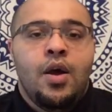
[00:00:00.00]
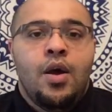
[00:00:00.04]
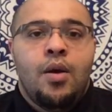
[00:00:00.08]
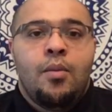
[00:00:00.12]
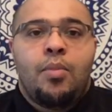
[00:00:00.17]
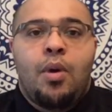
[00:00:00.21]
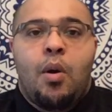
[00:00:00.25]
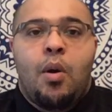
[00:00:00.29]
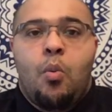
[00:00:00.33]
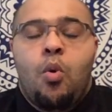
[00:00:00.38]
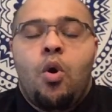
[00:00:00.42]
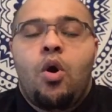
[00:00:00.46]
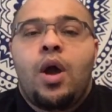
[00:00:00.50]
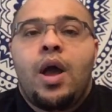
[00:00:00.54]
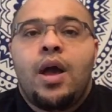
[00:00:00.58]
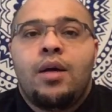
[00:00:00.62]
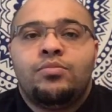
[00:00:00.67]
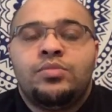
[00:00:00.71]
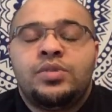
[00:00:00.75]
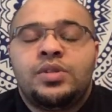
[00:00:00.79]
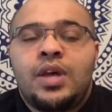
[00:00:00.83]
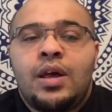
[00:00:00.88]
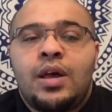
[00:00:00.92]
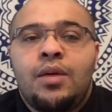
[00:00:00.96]
But what
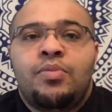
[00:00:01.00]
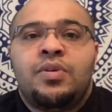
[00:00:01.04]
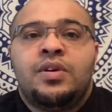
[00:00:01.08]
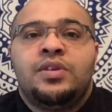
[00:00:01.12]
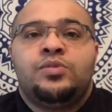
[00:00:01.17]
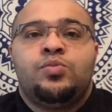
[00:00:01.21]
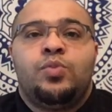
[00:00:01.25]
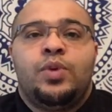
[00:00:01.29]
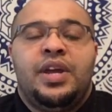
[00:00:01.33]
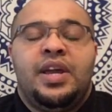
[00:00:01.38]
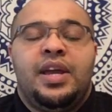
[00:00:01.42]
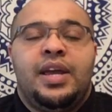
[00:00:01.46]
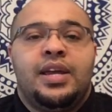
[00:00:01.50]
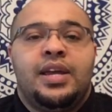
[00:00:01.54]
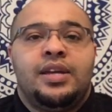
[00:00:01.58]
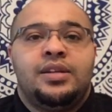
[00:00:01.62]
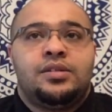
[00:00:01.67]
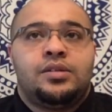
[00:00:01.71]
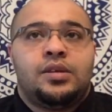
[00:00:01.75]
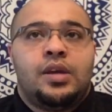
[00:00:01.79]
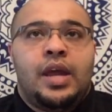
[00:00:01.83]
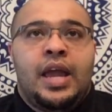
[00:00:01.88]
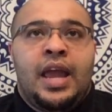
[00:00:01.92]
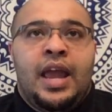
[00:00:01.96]
comes up this week
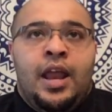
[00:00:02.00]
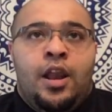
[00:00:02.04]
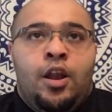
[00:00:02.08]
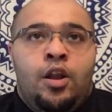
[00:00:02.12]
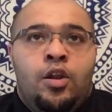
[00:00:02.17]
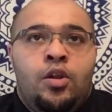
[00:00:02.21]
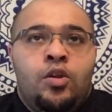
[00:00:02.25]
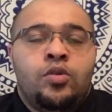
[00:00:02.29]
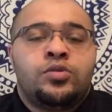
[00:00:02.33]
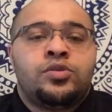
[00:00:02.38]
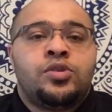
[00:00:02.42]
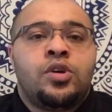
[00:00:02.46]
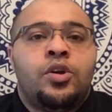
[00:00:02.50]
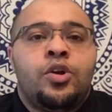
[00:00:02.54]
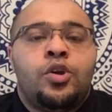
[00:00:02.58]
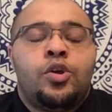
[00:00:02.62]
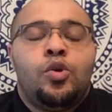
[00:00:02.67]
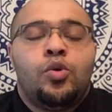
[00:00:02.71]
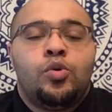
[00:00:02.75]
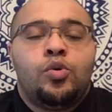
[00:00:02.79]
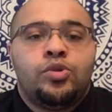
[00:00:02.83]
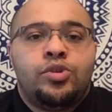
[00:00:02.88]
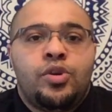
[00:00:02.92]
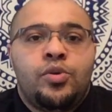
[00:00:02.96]
is it looks like
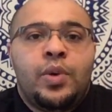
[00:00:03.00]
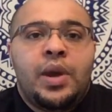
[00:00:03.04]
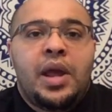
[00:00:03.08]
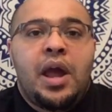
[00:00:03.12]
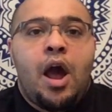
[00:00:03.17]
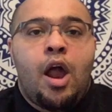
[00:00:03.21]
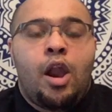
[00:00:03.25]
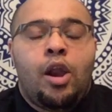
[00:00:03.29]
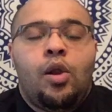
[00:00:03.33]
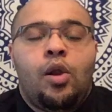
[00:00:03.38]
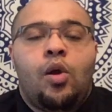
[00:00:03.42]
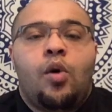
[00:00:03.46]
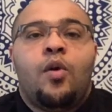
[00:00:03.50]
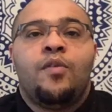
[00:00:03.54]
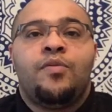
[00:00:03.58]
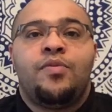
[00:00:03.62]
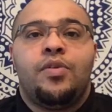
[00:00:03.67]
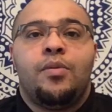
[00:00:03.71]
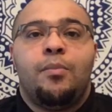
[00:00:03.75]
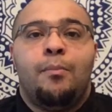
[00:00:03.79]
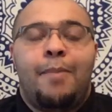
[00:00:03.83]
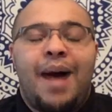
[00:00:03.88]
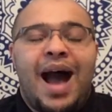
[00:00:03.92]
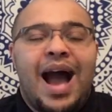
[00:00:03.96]
you're doing a lot of
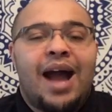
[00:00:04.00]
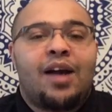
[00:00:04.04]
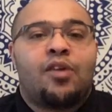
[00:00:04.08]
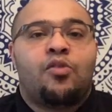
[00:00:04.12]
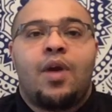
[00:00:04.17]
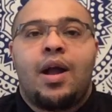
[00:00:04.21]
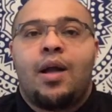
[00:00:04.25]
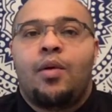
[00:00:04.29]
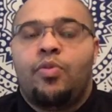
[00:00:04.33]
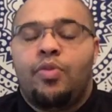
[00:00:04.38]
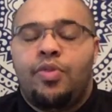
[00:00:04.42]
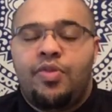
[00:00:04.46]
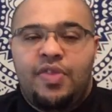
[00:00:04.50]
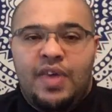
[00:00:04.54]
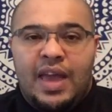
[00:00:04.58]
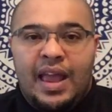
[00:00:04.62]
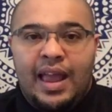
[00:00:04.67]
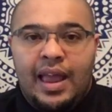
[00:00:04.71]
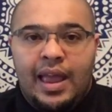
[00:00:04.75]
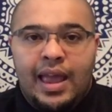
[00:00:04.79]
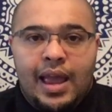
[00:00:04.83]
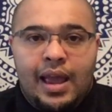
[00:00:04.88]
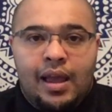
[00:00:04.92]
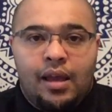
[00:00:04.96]
the background
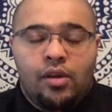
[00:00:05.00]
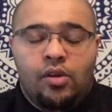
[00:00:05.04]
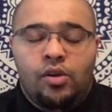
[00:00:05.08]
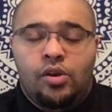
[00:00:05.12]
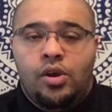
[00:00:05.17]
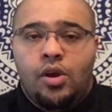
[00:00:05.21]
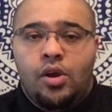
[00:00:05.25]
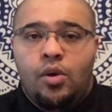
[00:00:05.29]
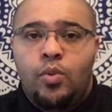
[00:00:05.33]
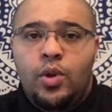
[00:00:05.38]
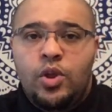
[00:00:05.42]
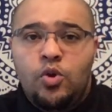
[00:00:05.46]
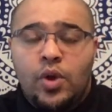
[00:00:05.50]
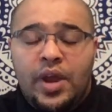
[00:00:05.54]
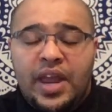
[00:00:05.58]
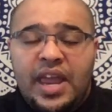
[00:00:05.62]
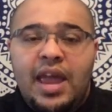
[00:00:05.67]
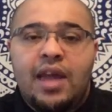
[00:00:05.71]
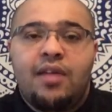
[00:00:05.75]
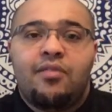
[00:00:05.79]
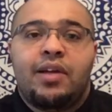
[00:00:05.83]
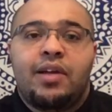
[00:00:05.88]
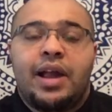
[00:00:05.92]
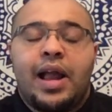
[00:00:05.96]
thinking. You know, when you're
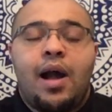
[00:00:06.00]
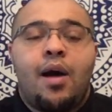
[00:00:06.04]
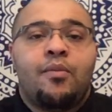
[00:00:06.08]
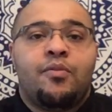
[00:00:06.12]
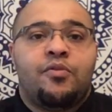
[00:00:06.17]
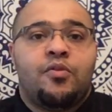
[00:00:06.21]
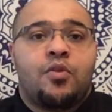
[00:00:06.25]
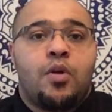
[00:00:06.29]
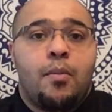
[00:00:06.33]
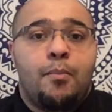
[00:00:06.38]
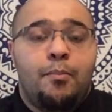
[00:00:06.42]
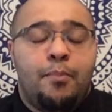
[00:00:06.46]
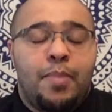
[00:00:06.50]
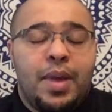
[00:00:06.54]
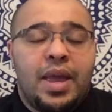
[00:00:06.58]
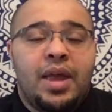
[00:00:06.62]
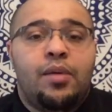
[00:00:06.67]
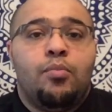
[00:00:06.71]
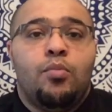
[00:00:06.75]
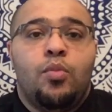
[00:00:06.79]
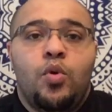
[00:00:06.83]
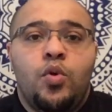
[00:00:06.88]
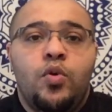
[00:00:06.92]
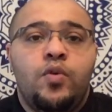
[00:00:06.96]
gearing up for a big
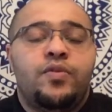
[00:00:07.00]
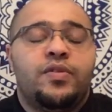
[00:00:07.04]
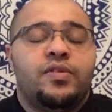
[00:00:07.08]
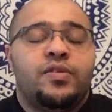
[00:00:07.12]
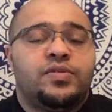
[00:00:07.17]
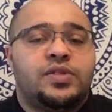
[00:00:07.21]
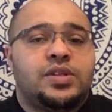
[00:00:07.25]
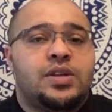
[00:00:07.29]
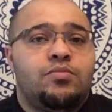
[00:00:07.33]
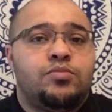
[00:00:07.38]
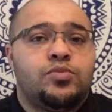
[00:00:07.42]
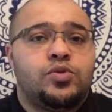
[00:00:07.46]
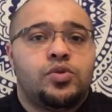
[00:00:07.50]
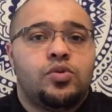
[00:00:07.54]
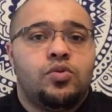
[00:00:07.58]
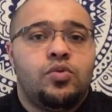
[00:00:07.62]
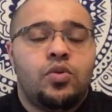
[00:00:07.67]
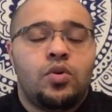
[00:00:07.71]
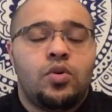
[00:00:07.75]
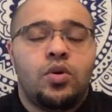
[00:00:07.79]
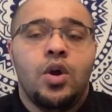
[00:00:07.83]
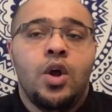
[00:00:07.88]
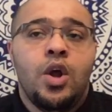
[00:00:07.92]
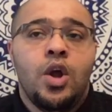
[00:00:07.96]
move of some
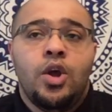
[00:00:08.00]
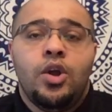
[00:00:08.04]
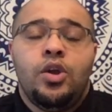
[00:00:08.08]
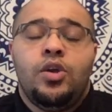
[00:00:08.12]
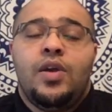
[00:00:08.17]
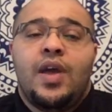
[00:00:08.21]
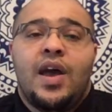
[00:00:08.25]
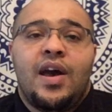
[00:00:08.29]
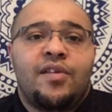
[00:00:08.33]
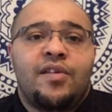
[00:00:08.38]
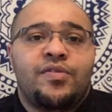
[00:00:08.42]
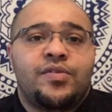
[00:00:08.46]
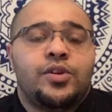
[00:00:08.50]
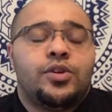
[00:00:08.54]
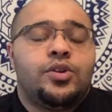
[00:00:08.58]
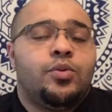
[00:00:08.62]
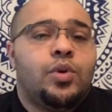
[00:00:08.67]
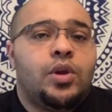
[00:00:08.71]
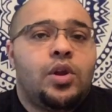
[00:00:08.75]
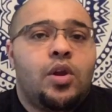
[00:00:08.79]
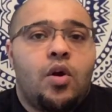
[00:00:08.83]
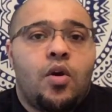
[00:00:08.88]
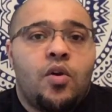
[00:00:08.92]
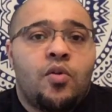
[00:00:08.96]
sort, you have to do a
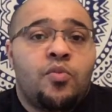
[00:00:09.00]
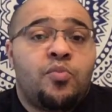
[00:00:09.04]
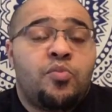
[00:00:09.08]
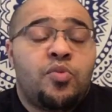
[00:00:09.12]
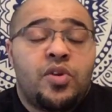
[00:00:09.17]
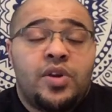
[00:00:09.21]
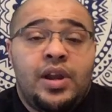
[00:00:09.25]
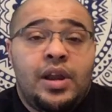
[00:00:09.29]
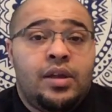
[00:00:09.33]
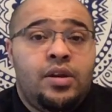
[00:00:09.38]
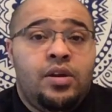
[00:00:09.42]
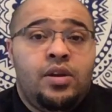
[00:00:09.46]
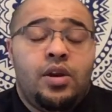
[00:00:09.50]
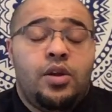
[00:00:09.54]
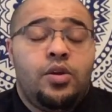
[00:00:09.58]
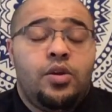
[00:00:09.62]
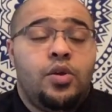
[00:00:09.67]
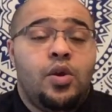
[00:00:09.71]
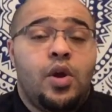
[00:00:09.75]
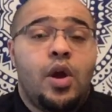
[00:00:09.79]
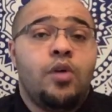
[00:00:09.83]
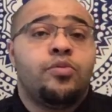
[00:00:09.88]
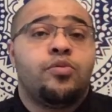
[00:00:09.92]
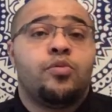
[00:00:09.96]
lot of, you
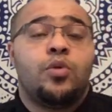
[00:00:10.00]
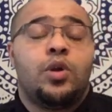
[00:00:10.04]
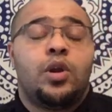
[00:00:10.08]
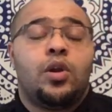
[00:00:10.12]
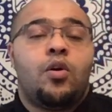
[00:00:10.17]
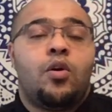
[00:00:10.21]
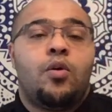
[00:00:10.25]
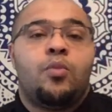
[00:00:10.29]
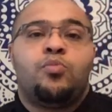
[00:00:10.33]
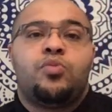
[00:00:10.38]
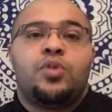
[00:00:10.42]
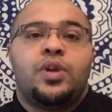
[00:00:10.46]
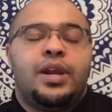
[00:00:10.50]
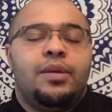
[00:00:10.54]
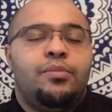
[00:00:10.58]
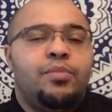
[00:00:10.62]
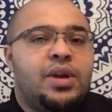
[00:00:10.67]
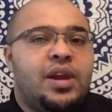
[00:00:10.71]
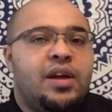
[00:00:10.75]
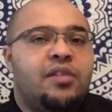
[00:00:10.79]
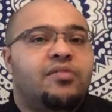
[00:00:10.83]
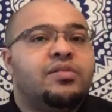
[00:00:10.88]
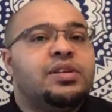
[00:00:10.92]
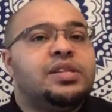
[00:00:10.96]
go through a lot of
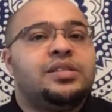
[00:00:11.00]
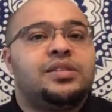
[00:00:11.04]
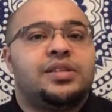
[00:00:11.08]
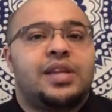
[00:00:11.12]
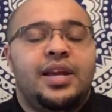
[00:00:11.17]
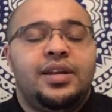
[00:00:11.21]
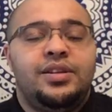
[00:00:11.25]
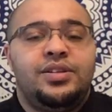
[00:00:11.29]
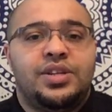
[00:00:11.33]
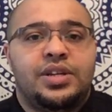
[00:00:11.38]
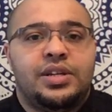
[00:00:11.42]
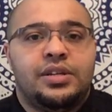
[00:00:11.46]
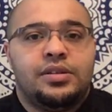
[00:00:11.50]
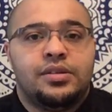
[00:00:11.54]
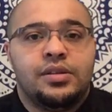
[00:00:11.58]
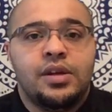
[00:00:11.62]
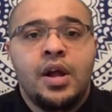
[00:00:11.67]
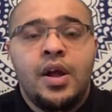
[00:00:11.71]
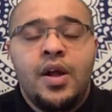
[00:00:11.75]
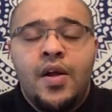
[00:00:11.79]
preliminary stages.